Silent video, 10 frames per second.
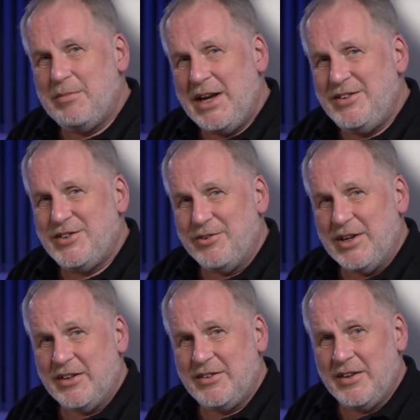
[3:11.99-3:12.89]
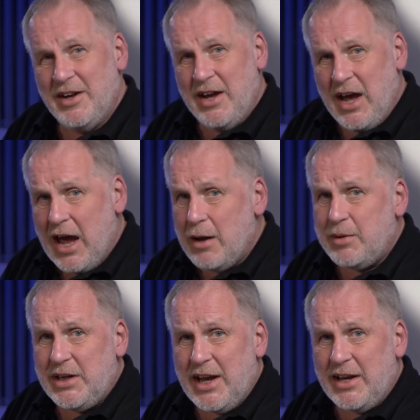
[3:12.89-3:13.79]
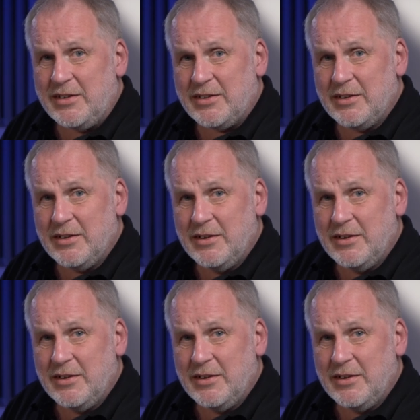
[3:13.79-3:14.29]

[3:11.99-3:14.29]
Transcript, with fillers: mains units. Happy days.